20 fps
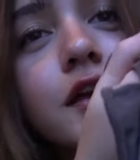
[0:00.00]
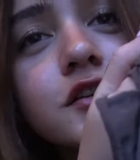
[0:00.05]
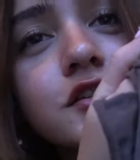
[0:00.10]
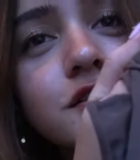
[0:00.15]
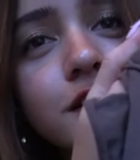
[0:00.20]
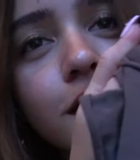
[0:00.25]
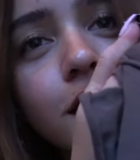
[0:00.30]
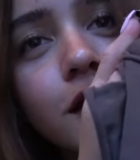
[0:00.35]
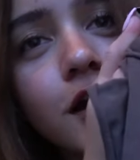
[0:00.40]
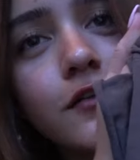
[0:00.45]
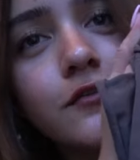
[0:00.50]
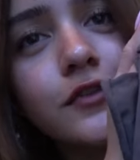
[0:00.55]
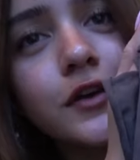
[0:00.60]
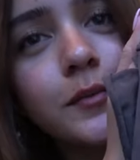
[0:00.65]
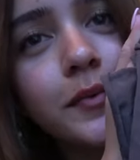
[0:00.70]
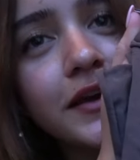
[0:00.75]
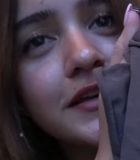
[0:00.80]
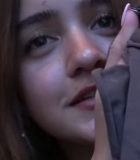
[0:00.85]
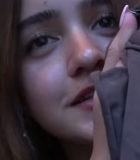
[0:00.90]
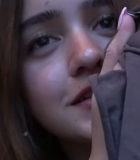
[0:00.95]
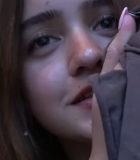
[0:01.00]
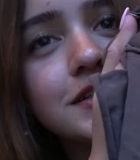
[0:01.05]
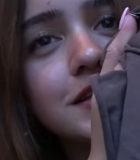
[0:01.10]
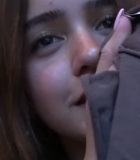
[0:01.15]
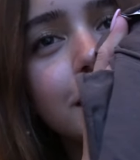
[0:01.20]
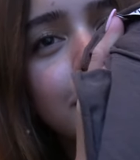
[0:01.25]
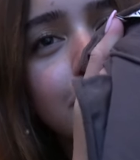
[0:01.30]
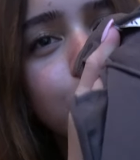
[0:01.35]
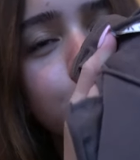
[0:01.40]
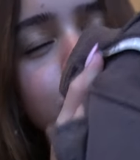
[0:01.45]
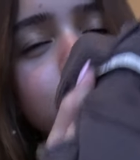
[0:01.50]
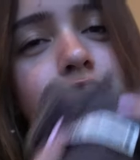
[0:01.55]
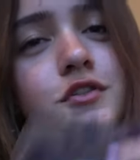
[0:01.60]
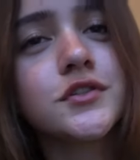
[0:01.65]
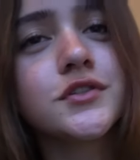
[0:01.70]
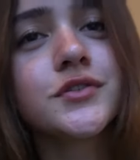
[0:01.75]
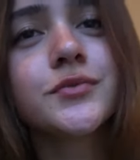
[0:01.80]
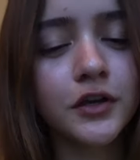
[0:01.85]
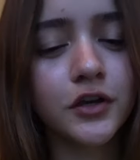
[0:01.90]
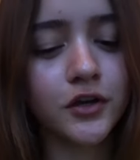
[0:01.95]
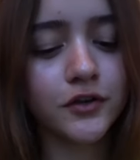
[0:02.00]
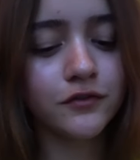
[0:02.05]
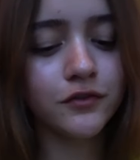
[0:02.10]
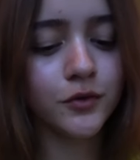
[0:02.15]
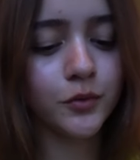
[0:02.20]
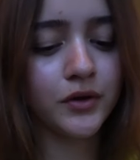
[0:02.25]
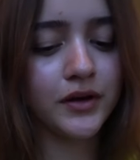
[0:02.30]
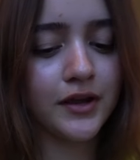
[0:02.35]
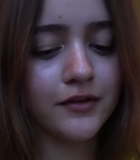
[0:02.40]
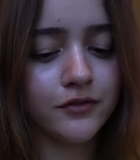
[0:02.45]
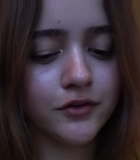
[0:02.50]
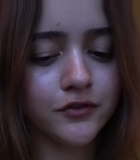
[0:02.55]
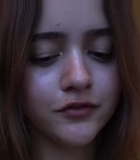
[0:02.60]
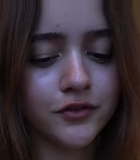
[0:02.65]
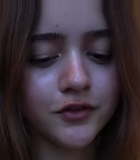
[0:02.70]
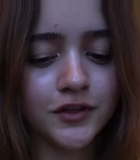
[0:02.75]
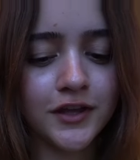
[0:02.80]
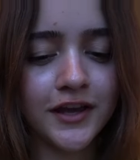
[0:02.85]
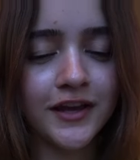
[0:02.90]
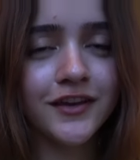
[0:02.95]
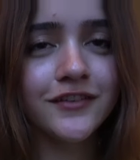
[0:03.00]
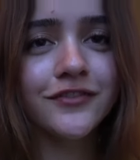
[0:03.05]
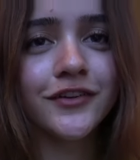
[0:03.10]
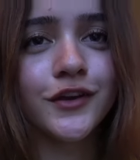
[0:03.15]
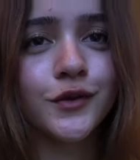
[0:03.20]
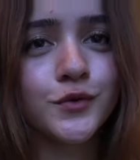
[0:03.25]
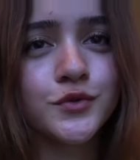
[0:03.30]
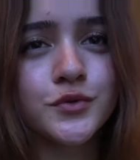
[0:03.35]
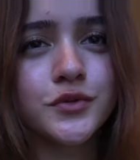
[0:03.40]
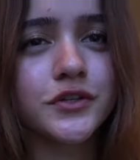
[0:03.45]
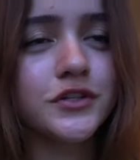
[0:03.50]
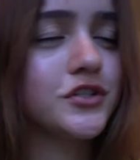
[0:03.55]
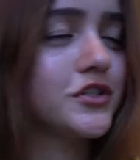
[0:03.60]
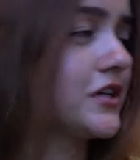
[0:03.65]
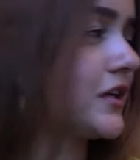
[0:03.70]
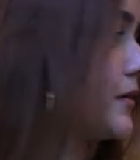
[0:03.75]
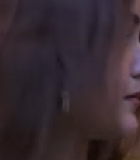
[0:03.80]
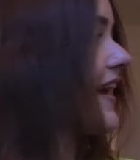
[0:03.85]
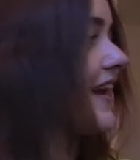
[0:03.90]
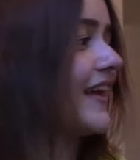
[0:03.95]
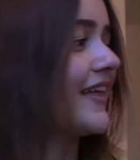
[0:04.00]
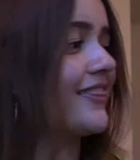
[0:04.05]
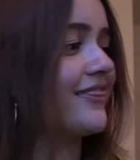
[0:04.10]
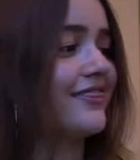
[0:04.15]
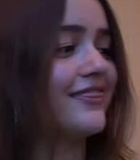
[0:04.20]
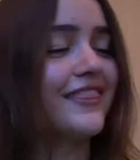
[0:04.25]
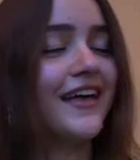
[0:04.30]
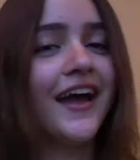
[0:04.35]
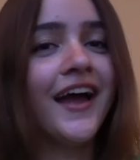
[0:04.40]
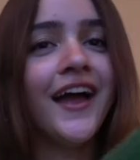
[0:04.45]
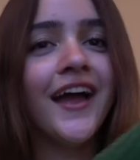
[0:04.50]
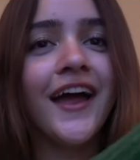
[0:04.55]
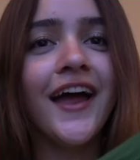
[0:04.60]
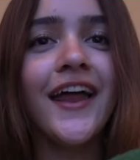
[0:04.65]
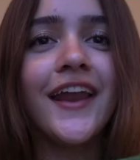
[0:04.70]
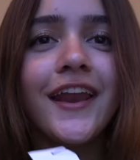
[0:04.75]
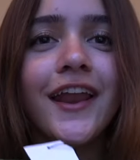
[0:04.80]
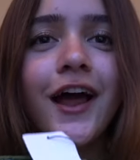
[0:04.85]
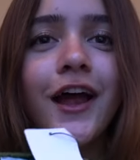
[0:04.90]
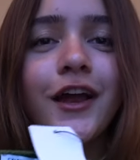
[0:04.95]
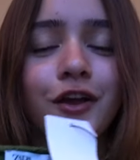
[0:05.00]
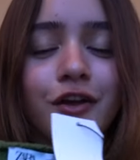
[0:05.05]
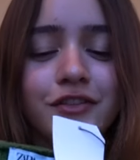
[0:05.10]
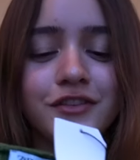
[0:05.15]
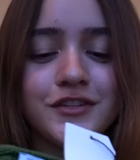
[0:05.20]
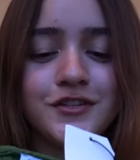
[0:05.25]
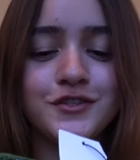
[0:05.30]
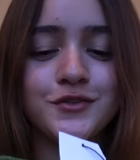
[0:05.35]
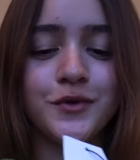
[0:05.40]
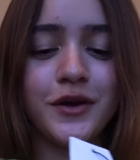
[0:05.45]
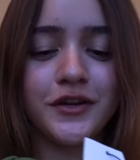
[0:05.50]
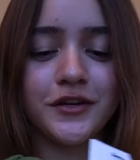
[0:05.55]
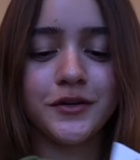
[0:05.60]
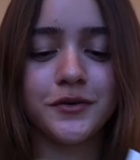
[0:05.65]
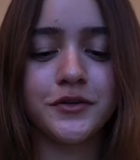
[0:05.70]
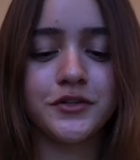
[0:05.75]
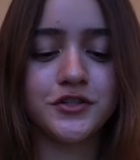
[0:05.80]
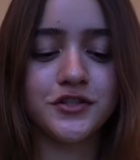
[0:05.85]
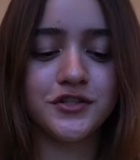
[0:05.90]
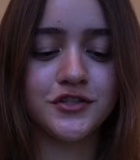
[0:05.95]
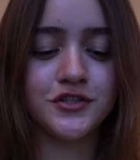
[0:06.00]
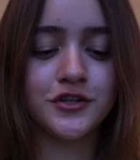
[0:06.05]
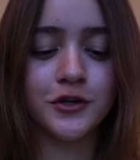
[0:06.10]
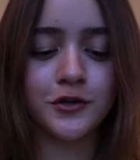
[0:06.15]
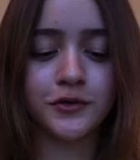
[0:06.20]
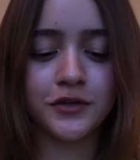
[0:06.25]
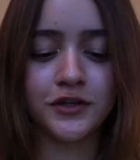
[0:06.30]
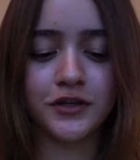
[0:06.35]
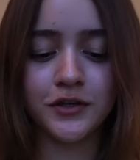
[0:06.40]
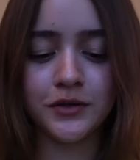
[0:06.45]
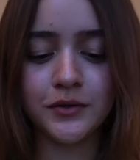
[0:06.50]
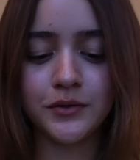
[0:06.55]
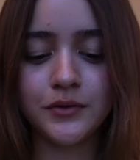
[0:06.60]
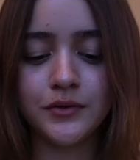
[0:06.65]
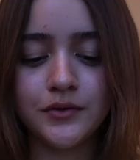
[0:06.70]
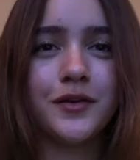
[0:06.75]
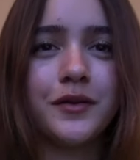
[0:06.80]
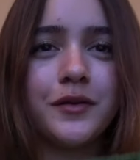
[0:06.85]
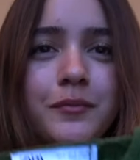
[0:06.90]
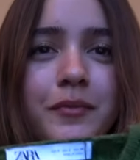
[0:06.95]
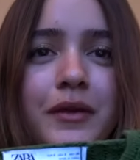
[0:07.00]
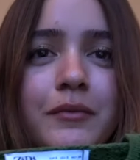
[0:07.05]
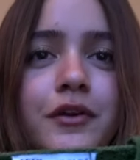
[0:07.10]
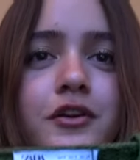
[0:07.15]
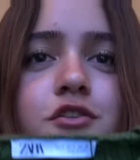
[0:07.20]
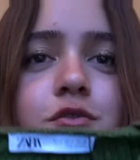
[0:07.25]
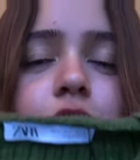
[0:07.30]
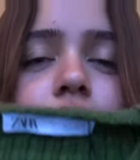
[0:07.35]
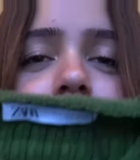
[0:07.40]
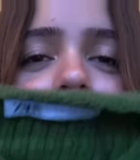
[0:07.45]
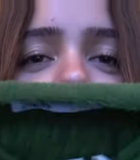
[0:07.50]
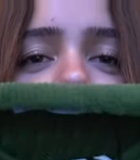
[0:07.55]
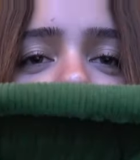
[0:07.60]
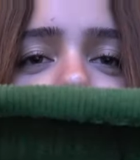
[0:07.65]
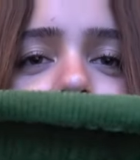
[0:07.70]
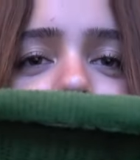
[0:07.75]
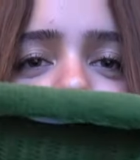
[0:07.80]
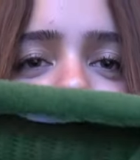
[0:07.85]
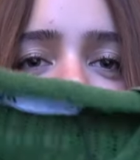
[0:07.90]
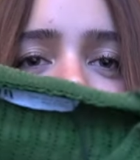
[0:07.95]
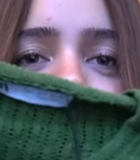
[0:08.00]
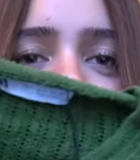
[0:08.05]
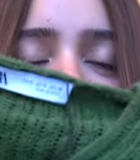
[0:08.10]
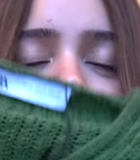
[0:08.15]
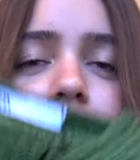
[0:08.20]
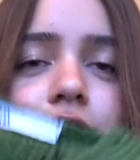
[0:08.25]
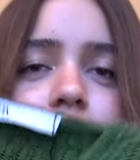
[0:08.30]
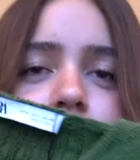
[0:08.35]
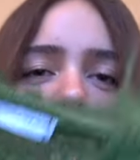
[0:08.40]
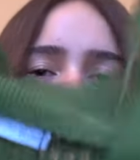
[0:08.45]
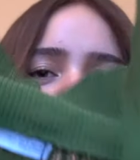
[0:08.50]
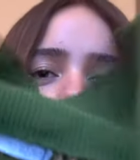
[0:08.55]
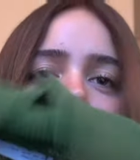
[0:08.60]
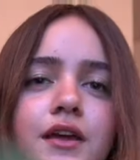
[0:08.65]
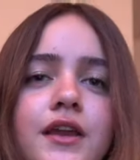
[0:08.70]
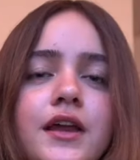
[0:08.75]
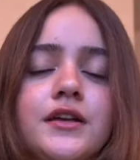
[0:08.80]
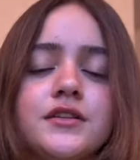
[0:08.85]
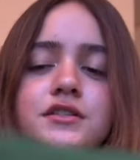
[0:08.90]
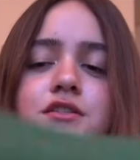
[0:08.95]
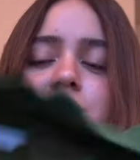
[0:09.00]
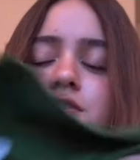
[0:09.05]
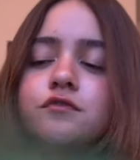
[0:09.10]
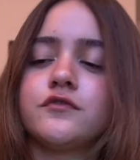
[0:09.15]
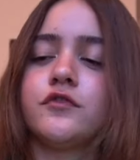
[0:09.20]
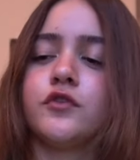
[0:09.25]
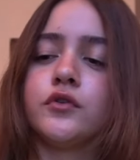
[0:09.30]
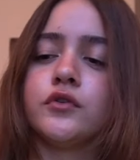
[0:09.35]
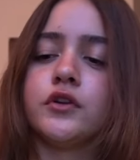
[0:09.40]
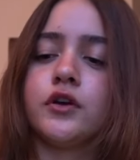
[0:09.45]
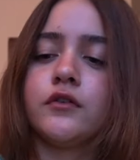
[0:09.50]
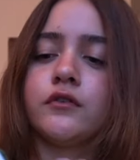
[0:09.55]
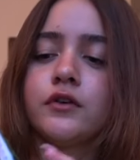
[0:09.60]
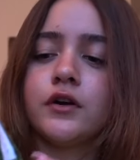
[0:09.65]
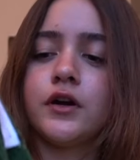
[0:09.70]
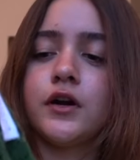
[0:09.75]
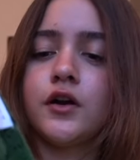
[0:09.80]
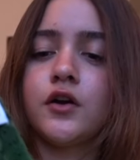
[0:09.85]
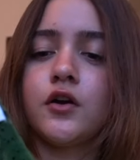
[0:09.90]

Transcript: just like a comfy basic tee, which is good for whatever for life, and it was really cheap. And then I got this sweater, which is so cute. Like maybe I should wear this to class tomorrow, actually. It has this fold over